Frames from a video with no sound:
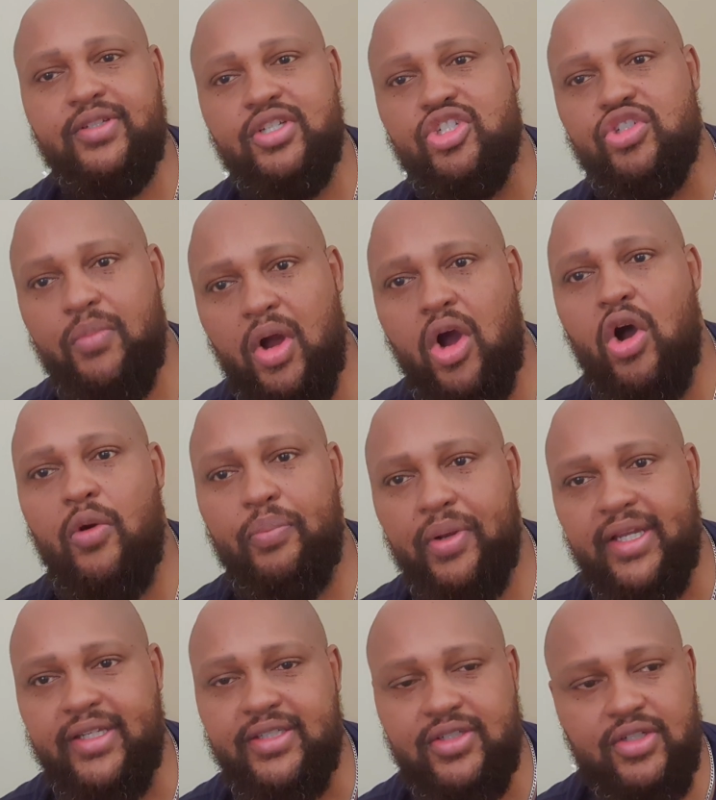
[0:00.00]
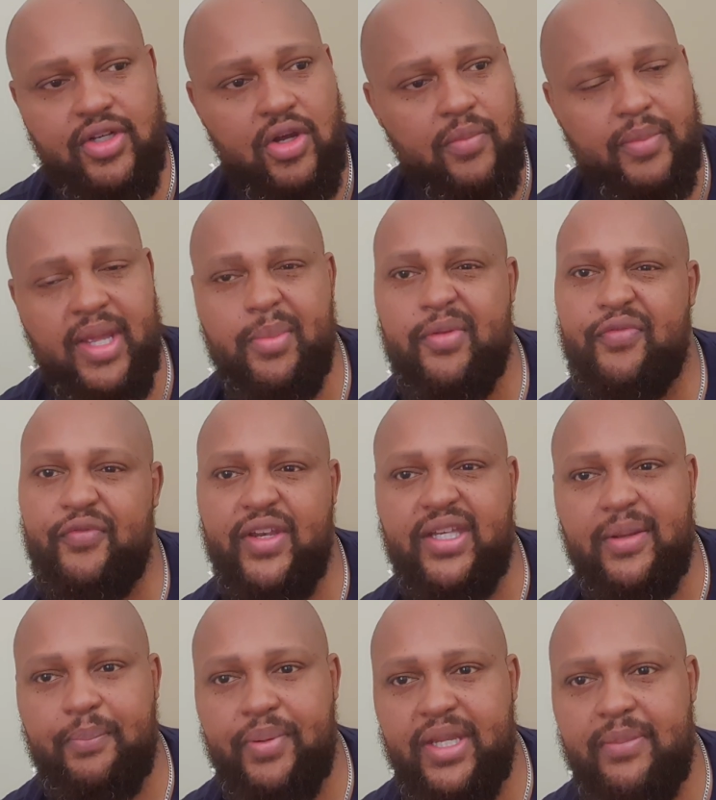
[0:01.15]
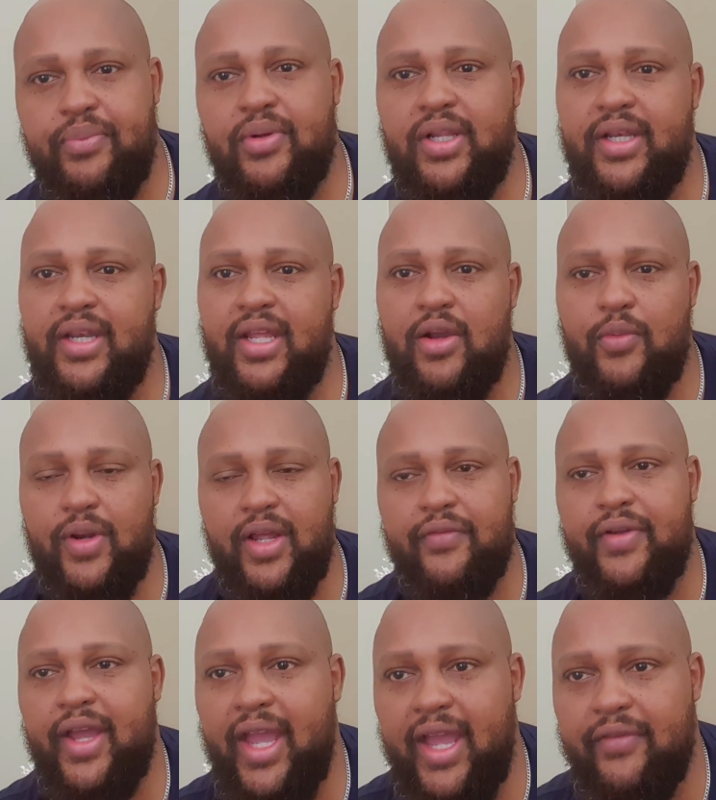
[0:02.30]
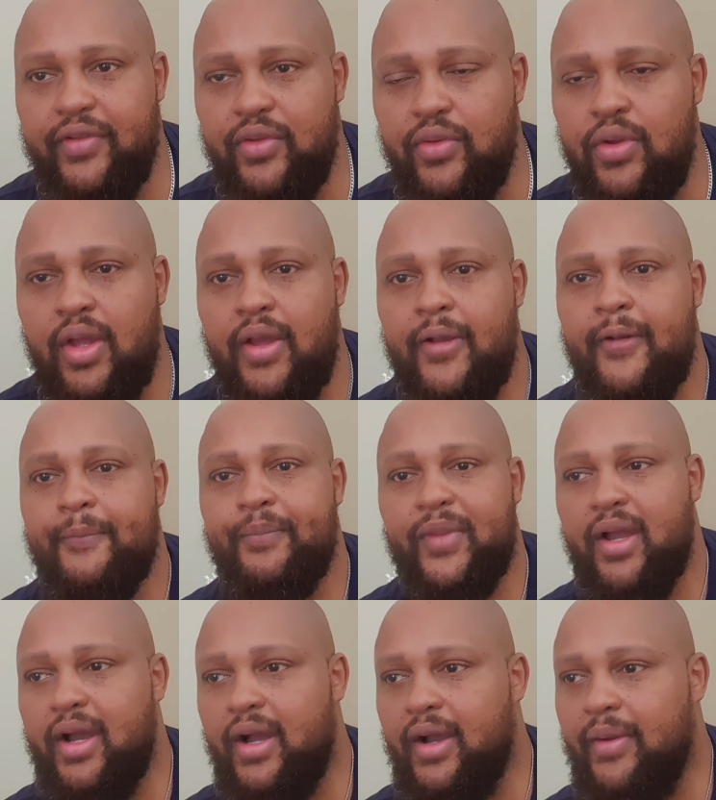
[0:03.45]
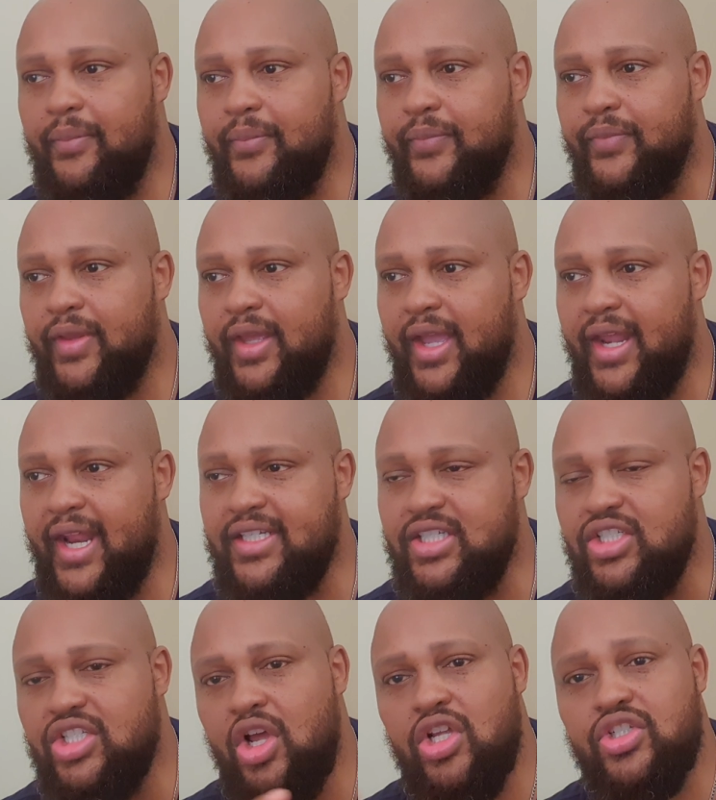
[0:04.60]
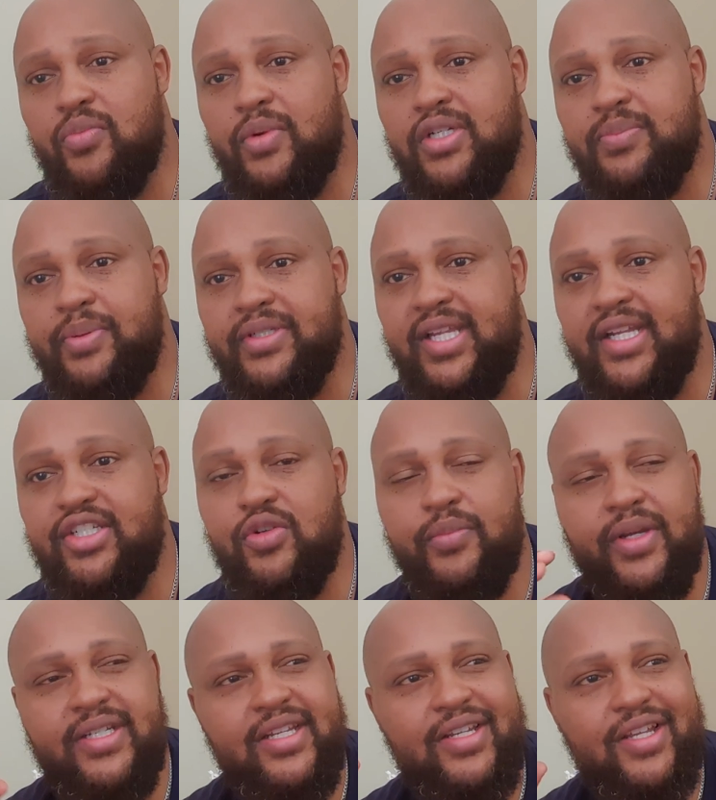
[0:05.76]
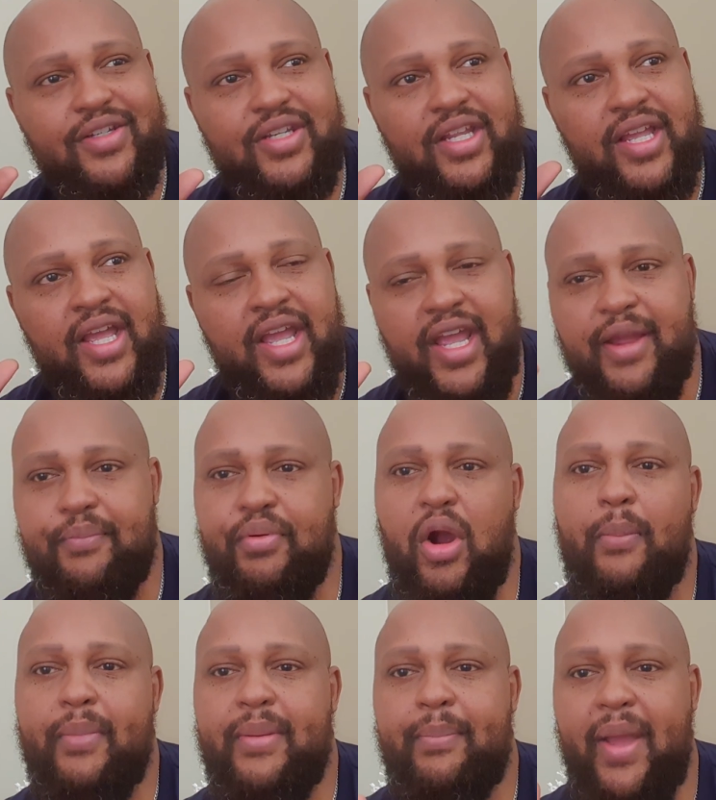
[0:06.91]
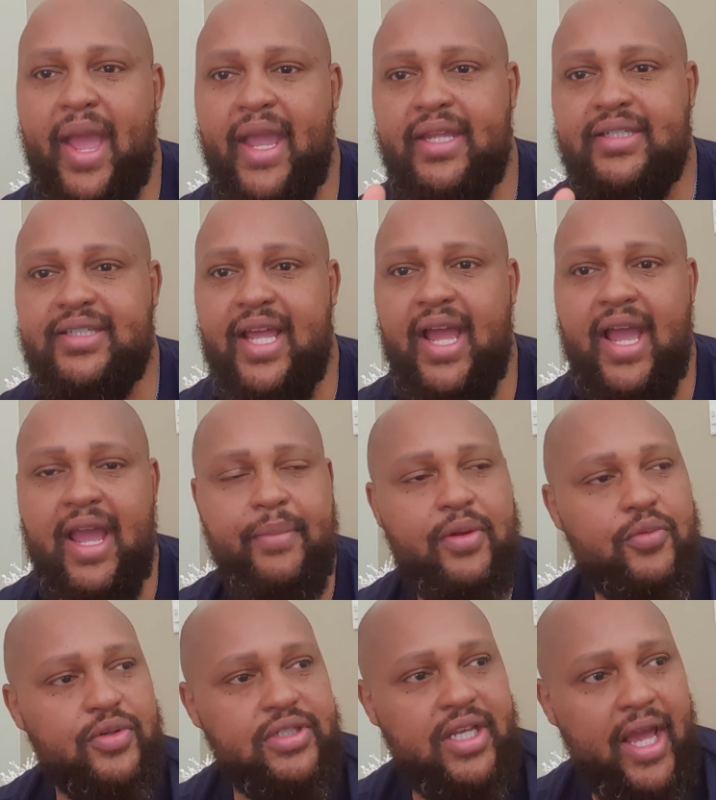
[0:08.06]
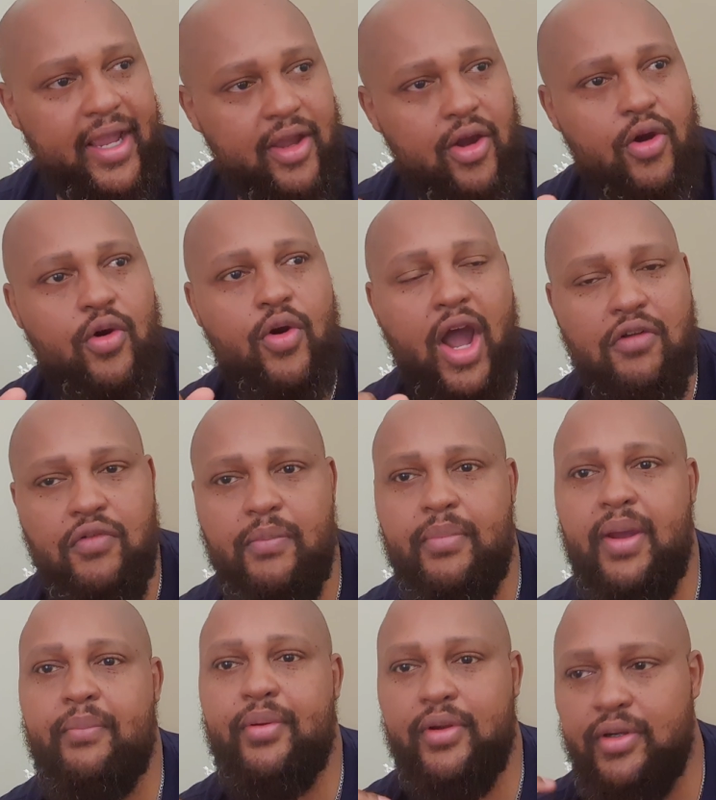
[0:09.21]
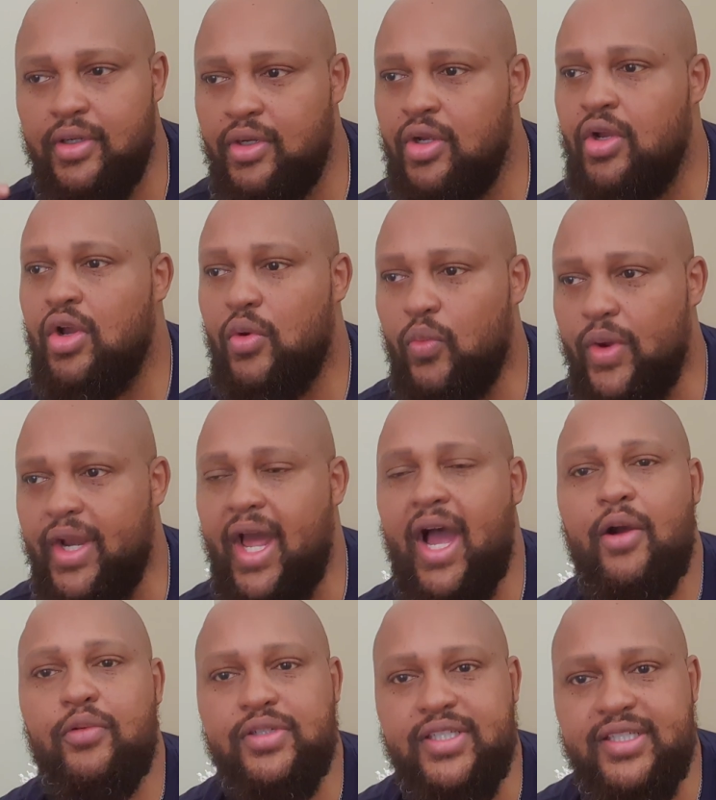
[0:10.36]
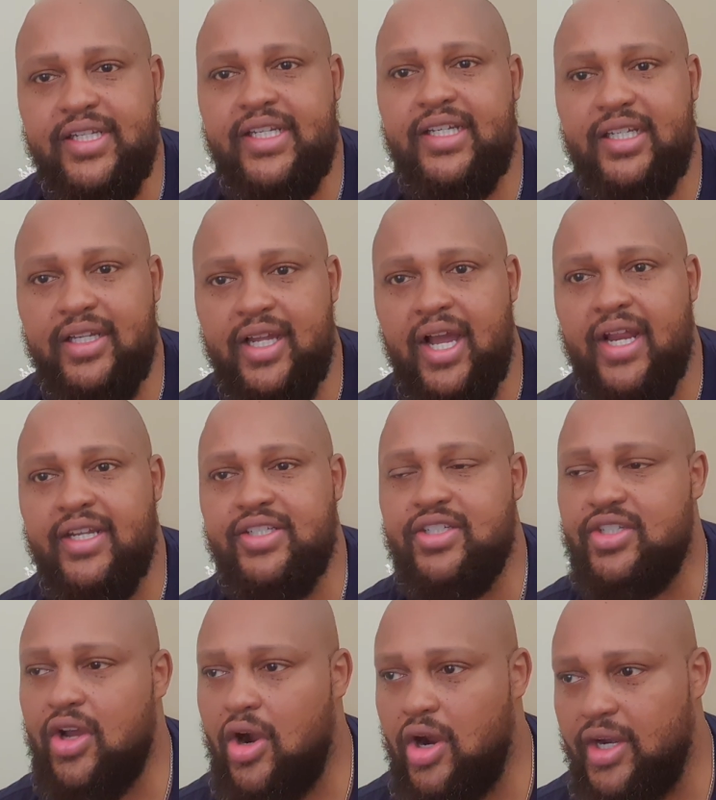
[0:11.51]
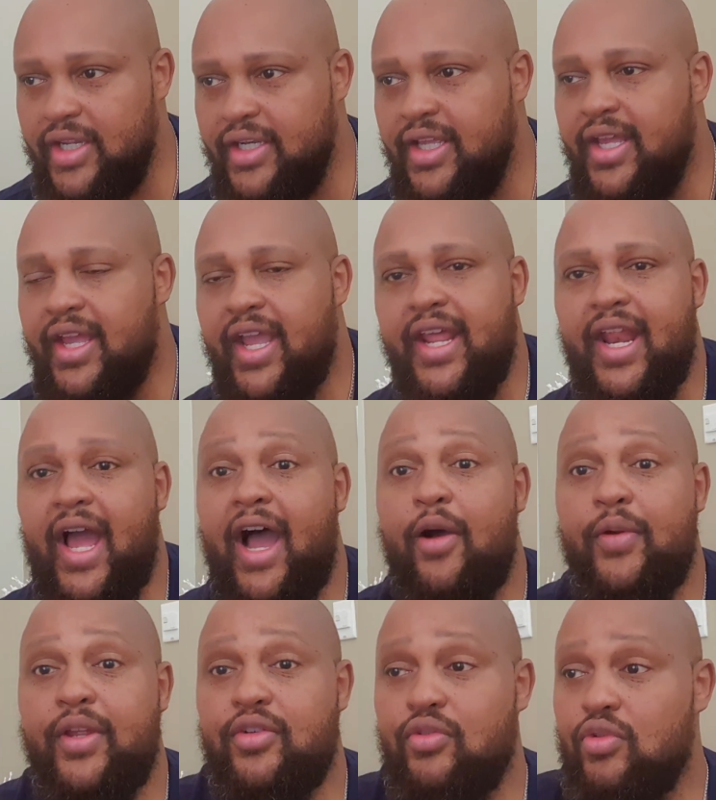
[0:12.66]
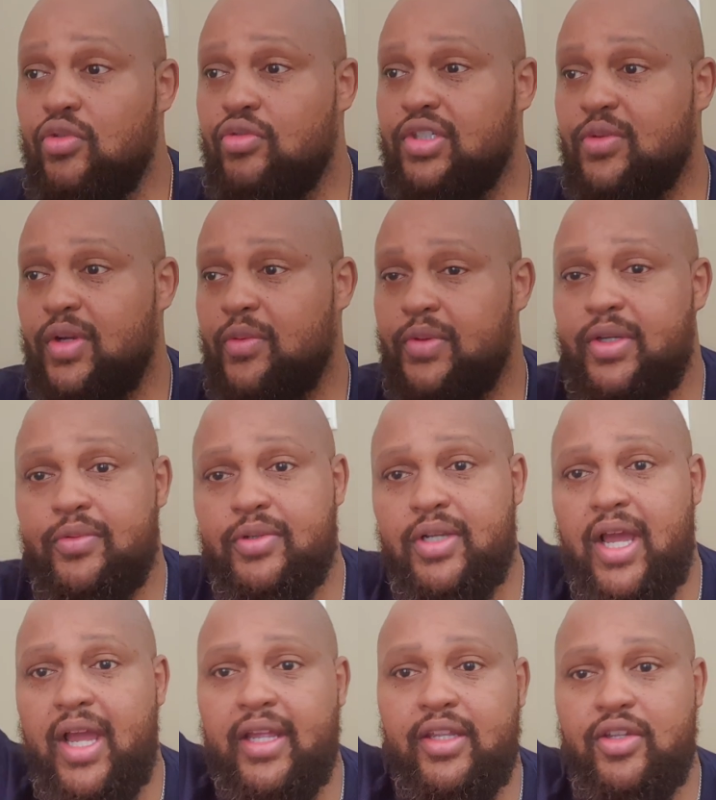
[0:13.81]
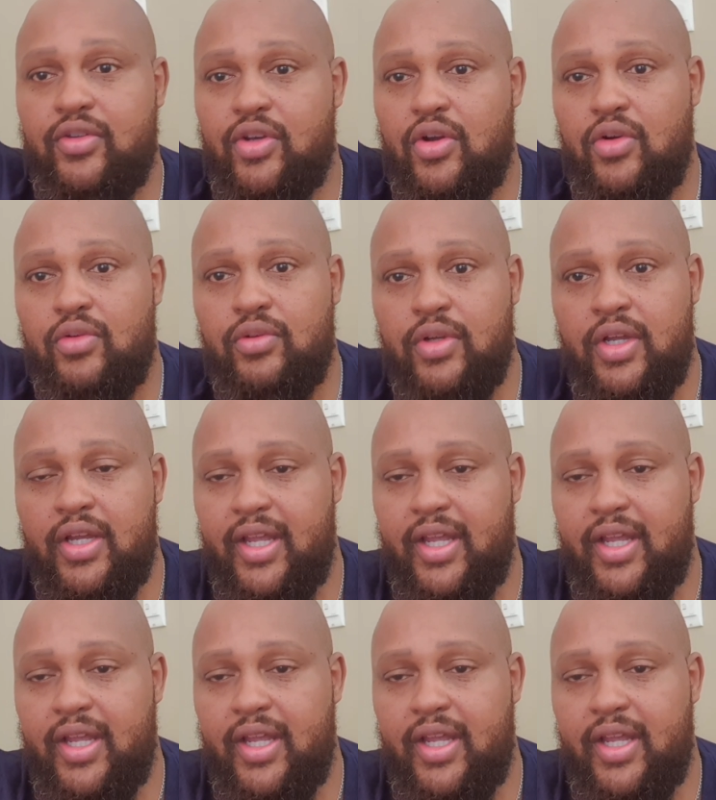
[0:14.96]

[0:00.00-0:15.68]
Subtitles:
a small place. Maybe 50 people in there, whatever have you. And I just saw so much potential because it brought me back in time. It was like, oh, I remember when our scene kind of started and how it grew to where we were like, in